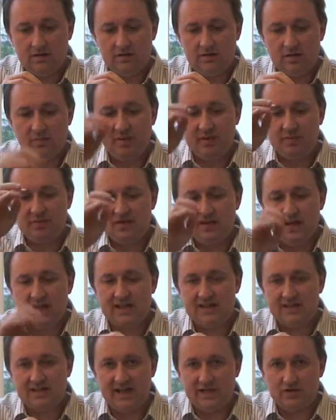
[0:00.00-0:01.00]
Some people
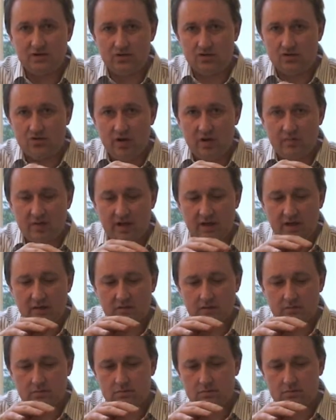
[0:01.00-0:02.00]
say, isn't that just dreaming?
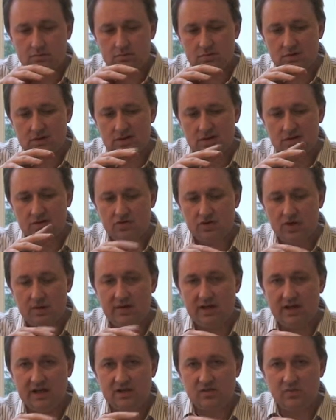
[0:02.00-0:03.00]
Well,
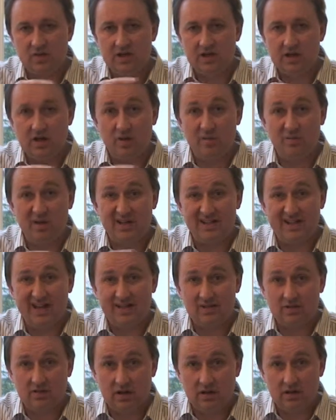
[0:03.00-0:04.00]
dreaming is when you don't put a
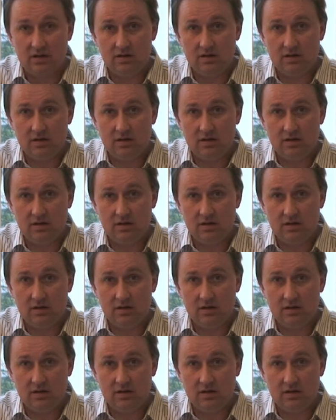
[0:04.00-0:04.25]
date on it.